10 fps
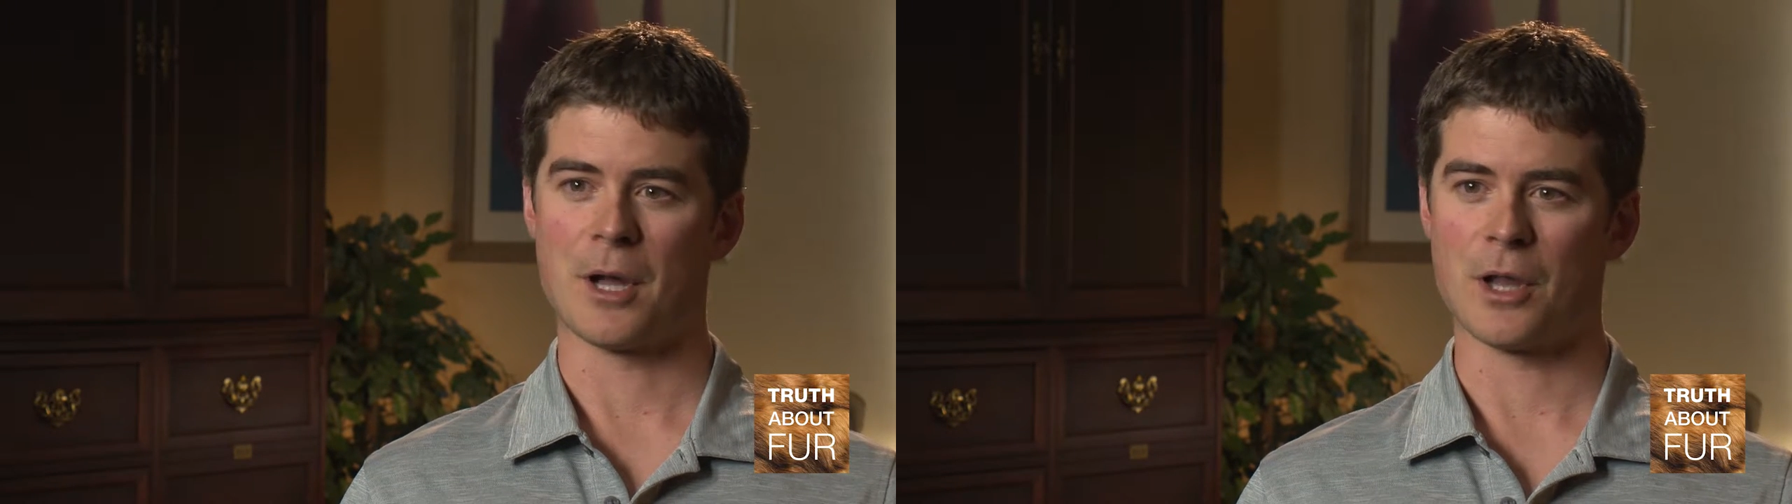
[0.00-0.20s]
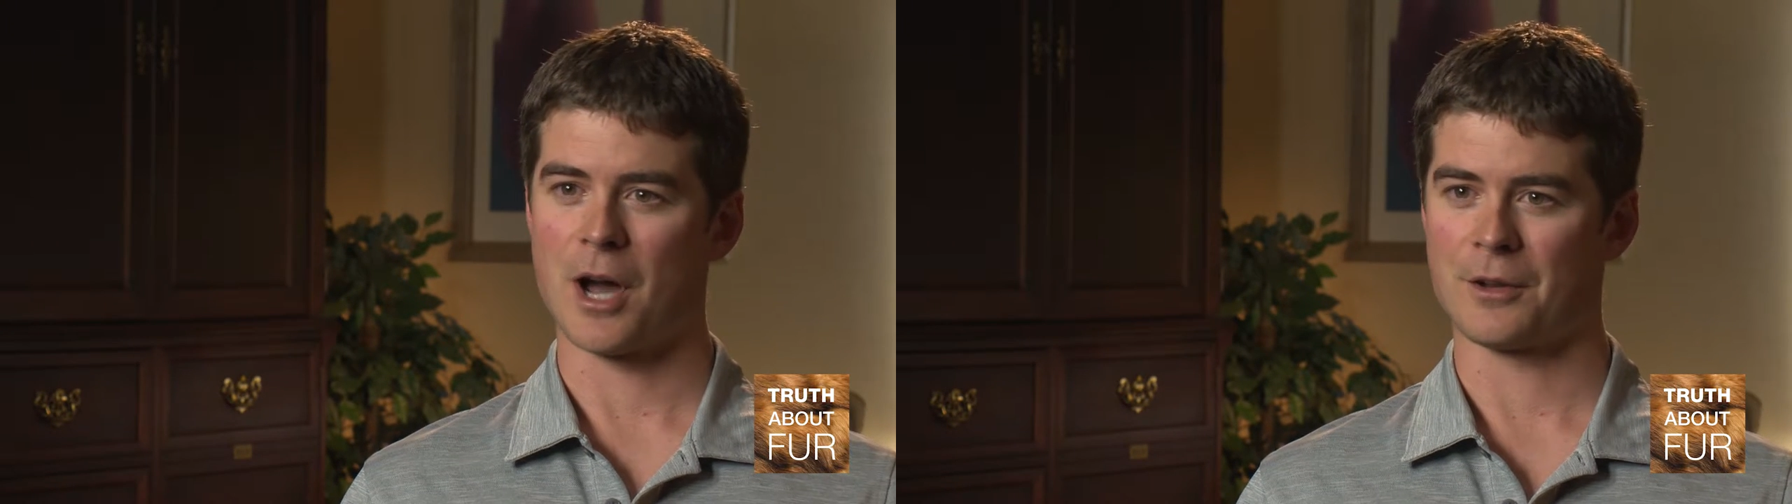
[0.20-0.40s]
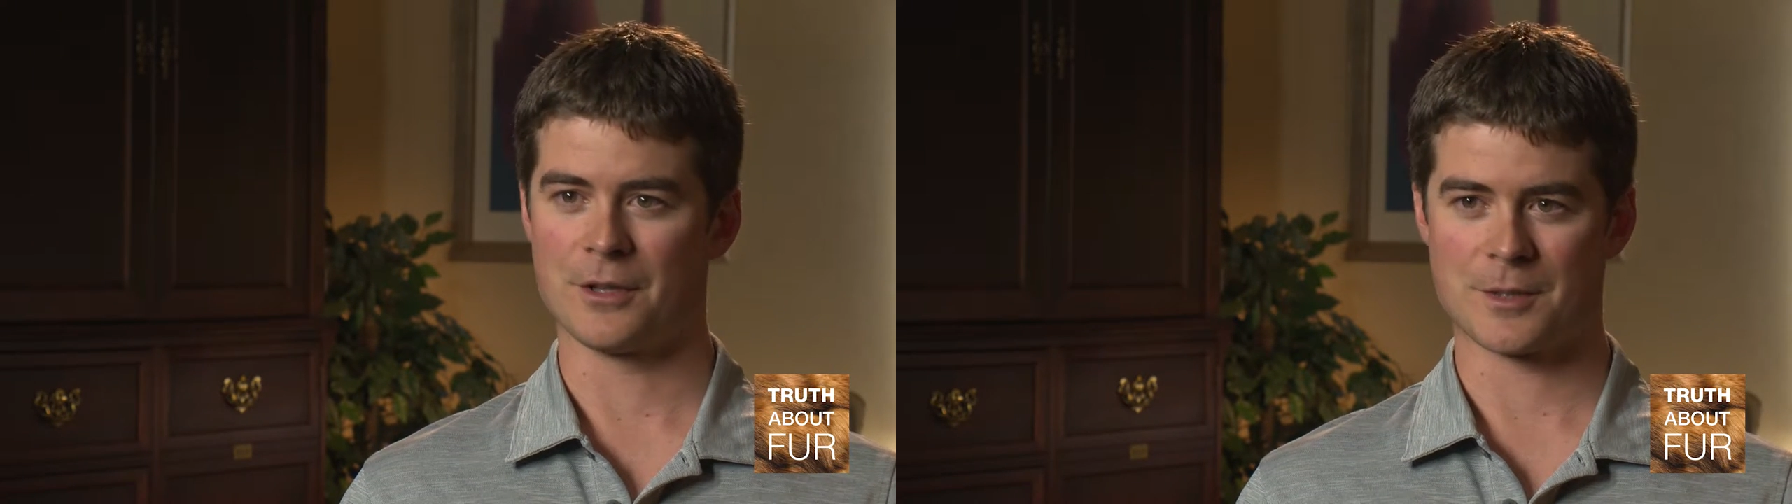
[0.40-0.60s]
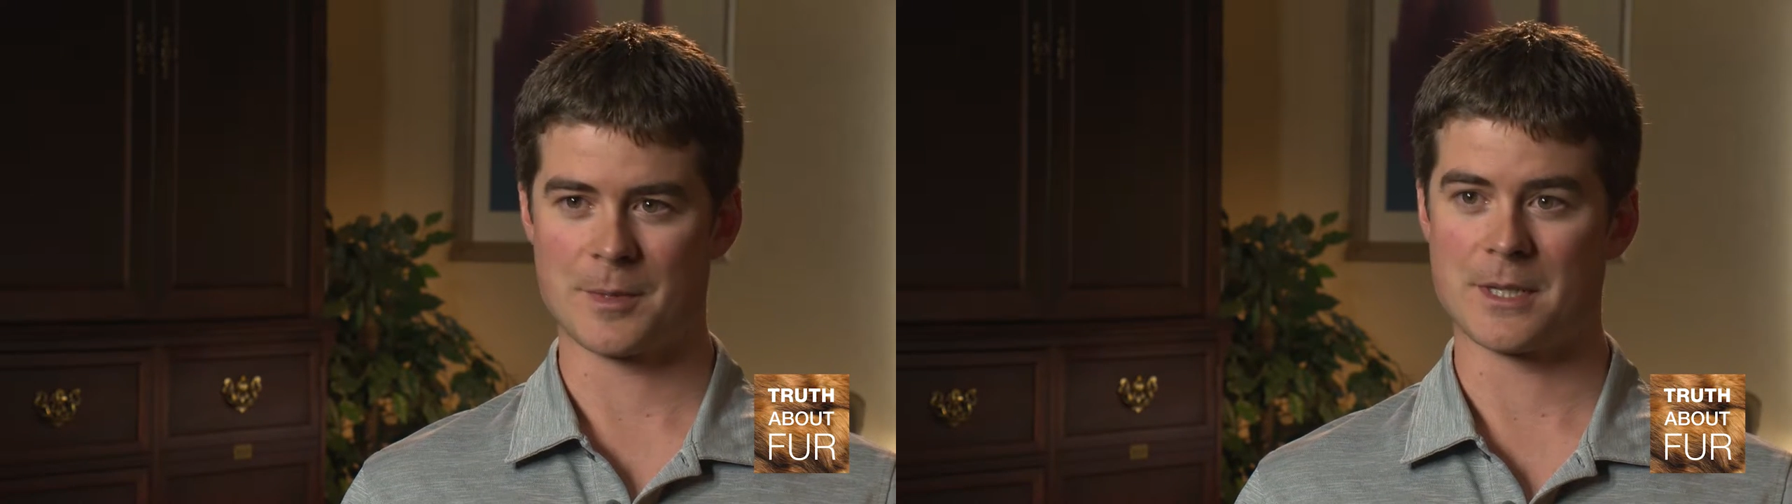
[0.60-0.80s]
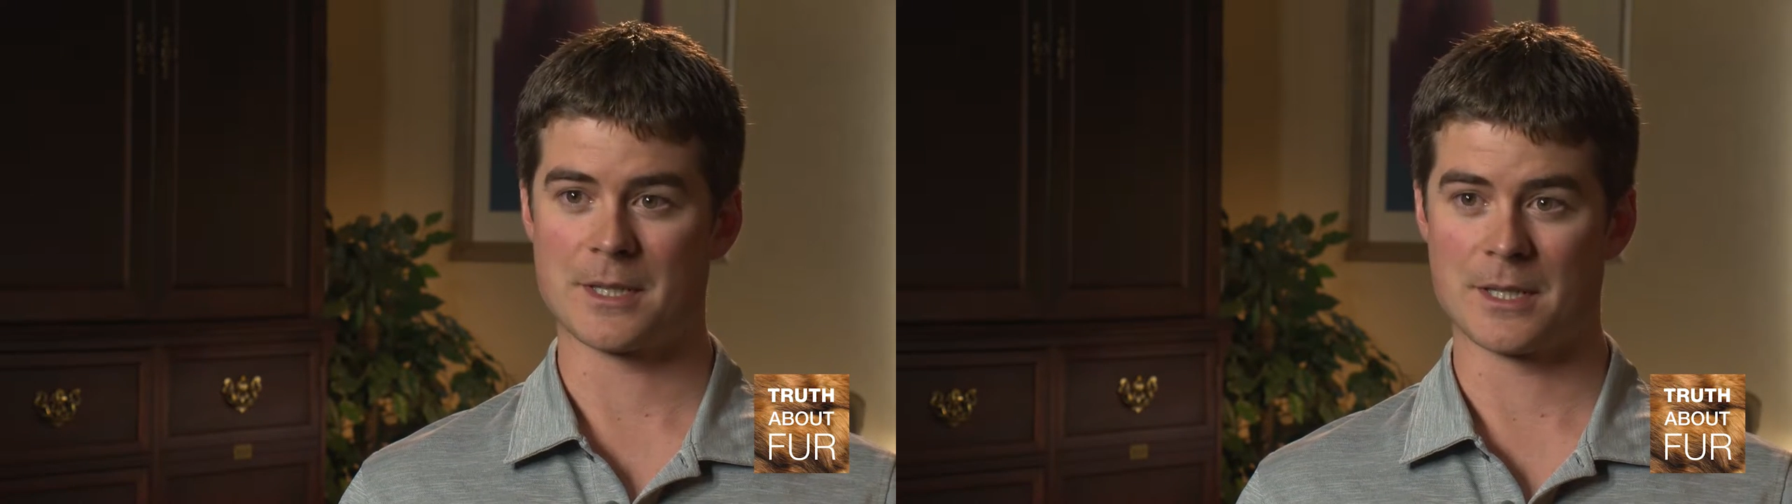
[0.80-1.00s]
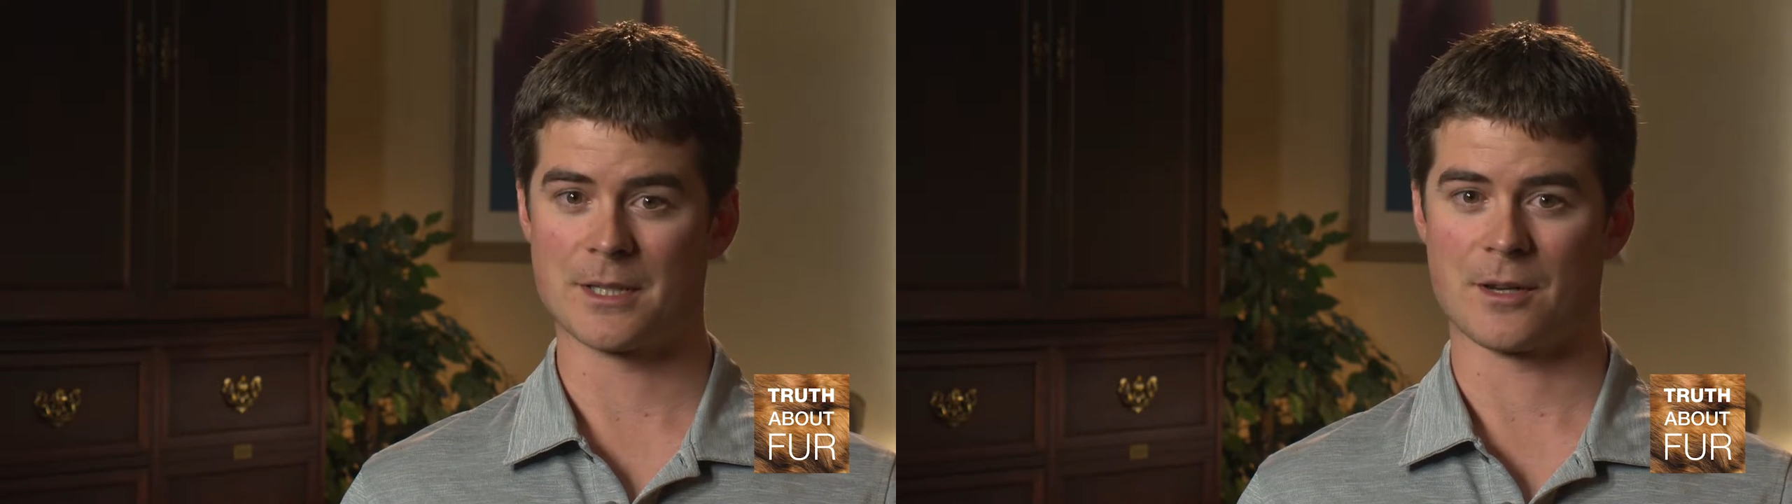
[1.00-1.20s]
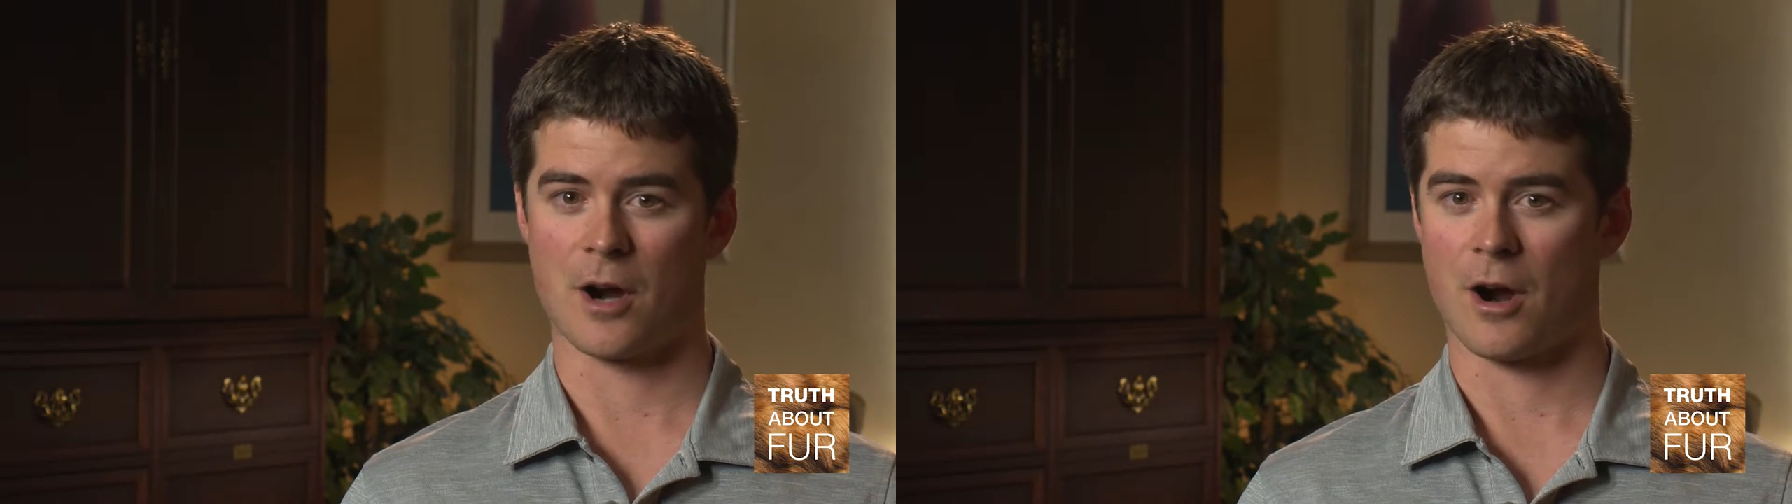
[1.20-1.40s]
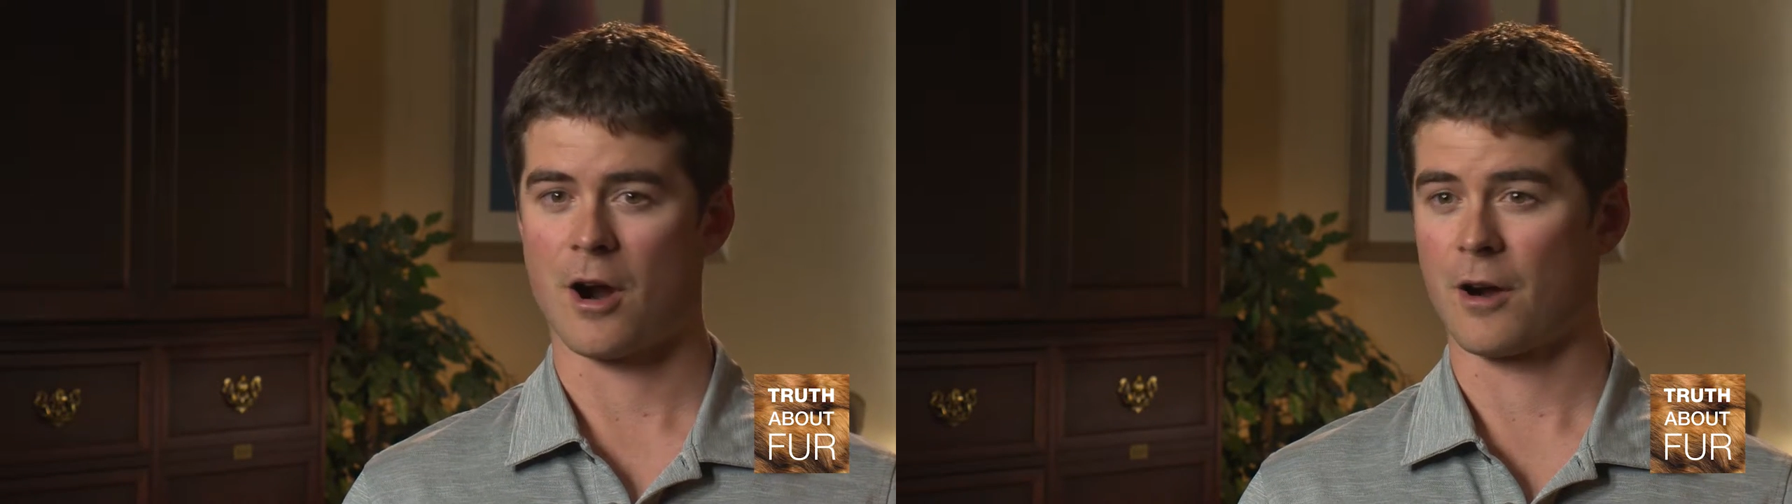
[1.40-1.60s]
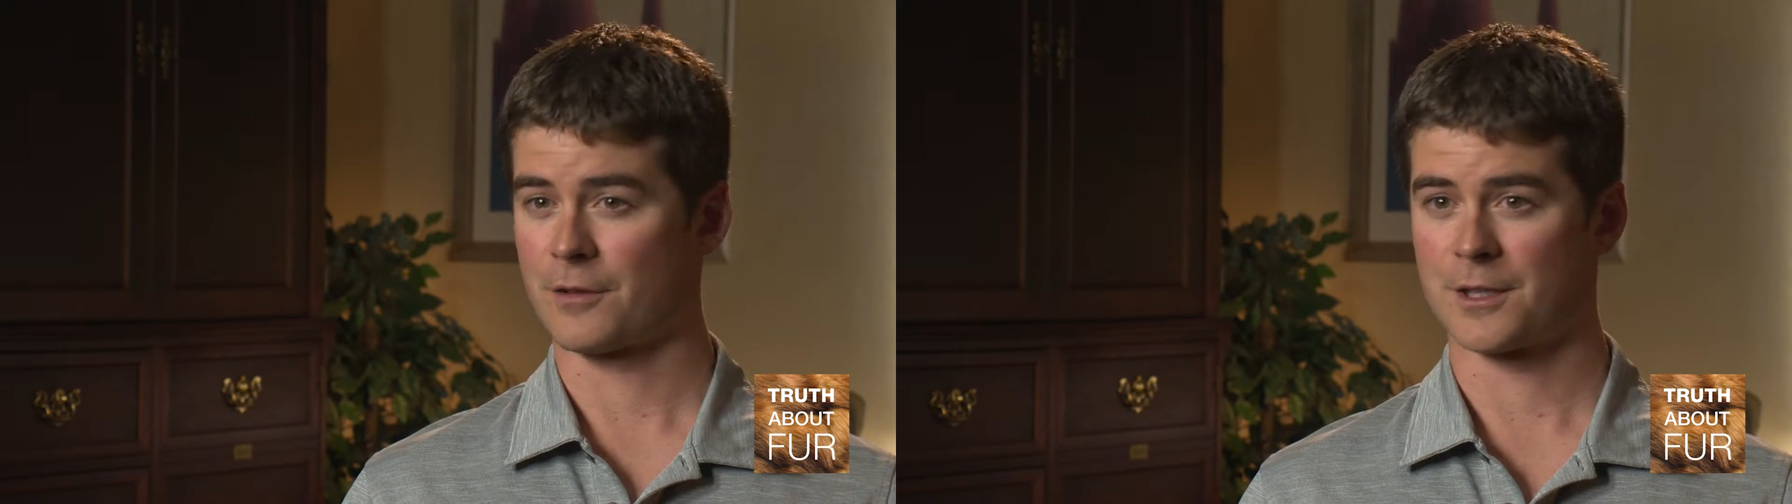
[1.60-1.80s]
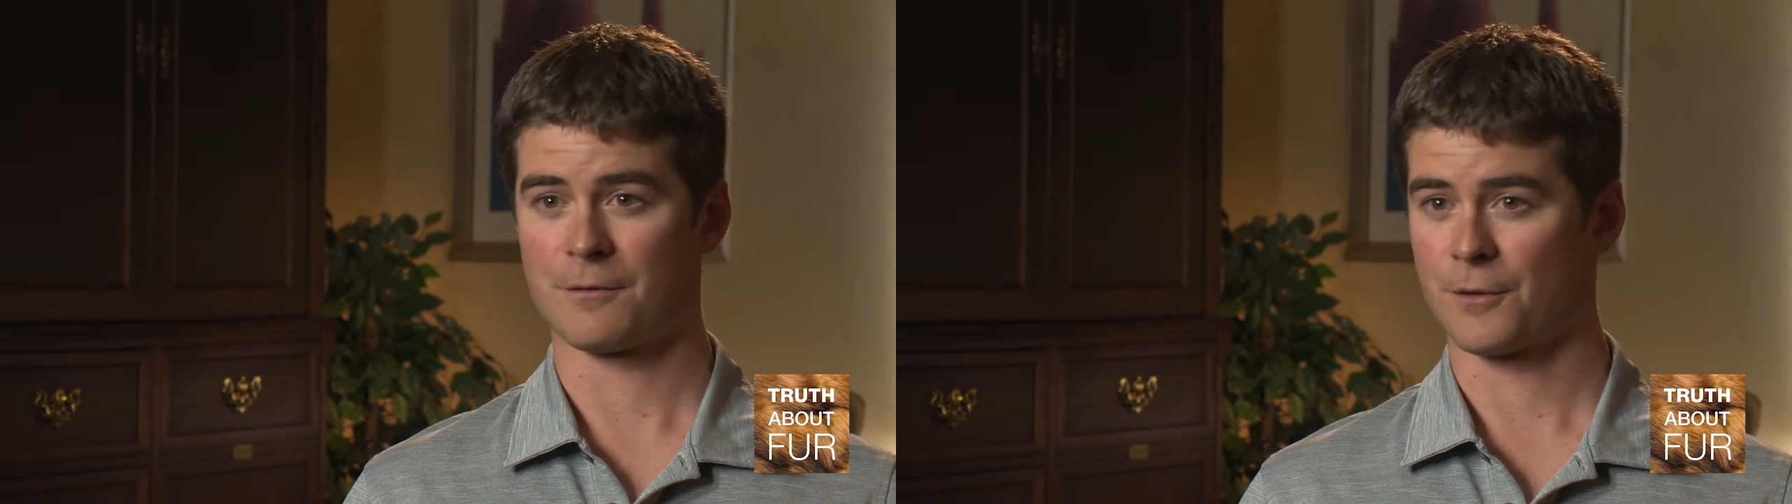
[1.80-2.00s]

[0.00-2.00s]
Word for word: a lot of the species are harvested